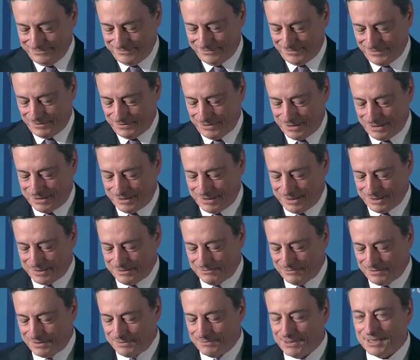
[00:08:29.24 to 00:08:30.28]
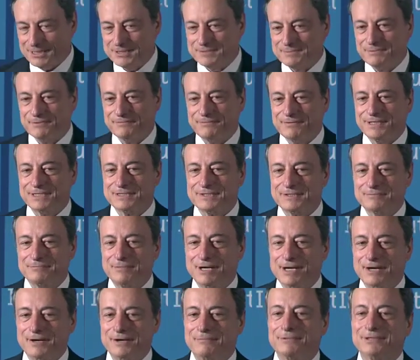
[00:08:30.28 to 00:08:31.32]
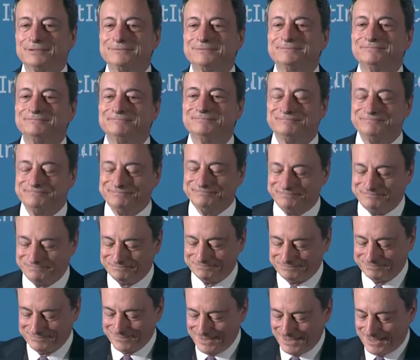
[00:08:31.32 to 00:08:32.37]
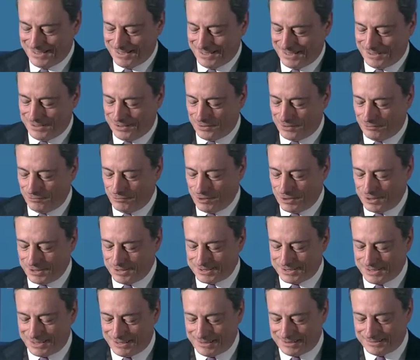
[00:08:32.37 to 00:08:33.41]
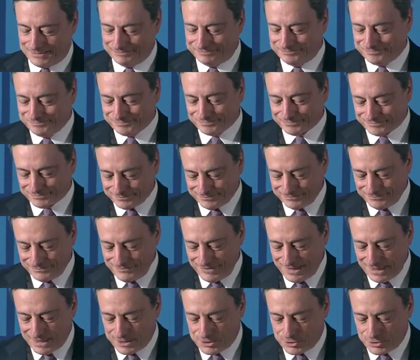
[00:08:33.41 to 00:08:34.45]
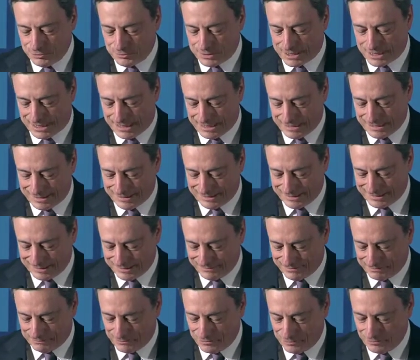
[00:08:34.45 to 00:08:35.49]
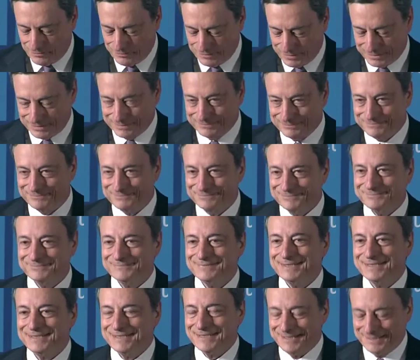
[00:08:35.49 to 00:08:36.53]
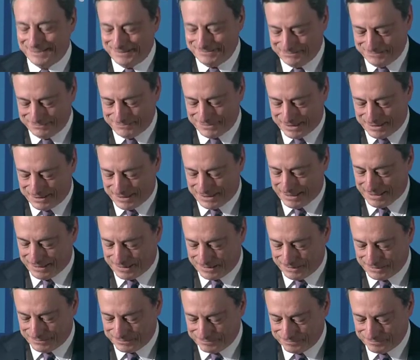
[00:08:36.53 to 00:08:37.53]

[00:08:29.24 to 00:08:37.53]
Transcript: Well, thank you very much, Professor Merriman. Your words are too kind, even moving, but thank you.